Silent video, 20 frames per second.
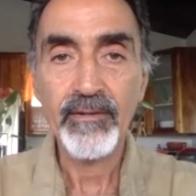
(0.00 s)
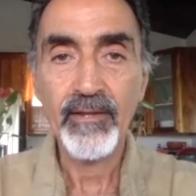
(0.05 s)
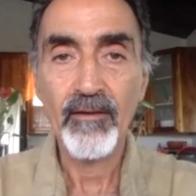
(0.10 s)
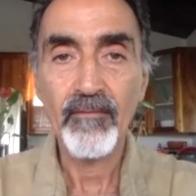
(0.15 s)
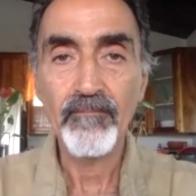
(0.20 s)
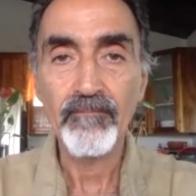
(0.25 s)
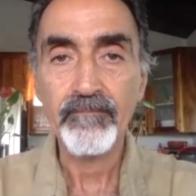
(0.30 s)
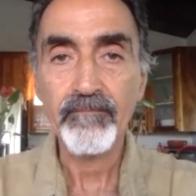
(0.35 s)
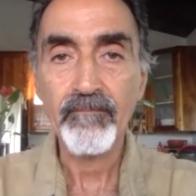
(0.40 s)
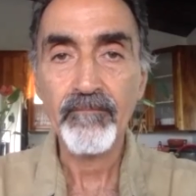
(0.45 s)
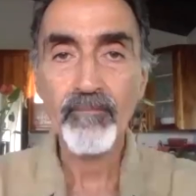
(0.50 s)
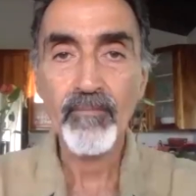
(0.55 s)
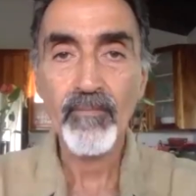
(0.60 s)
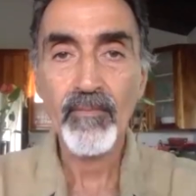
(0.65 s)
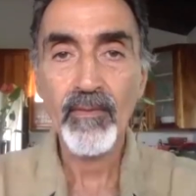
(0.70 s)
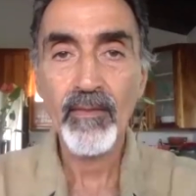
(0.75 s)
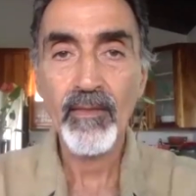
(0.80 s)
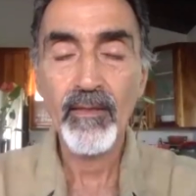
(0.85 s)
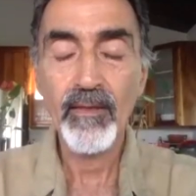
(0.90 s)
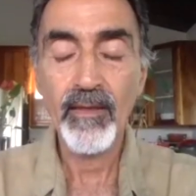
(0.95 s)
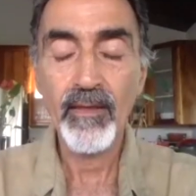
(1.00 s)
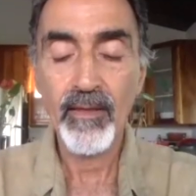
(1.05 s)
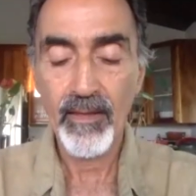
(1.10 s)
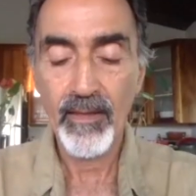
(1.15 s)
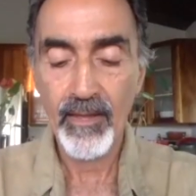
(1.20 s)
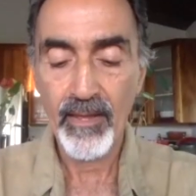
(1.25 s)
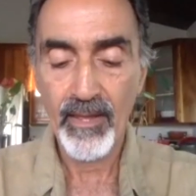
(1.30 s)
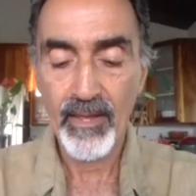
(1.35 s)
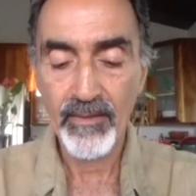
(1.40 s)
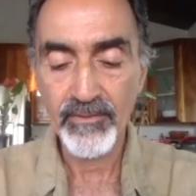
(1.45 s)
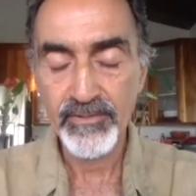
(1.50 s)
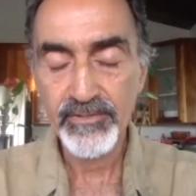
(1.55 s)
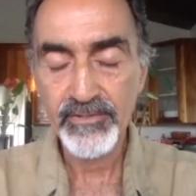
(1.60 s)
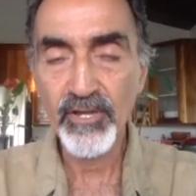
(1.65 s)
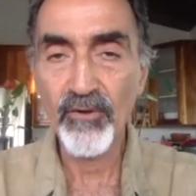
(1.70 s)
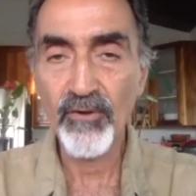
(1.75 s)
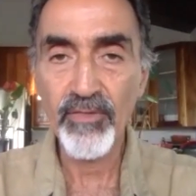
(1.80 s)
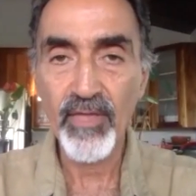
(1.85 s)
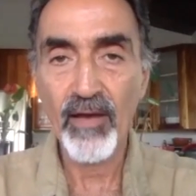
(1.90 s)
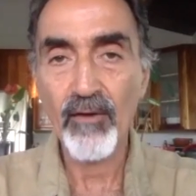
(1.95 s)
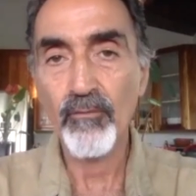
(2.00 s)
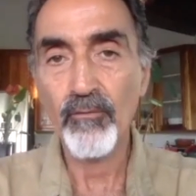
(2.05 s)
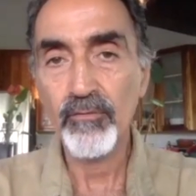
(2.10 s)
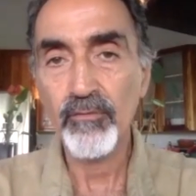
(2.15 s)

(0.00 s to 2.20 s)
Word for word: um, and so that,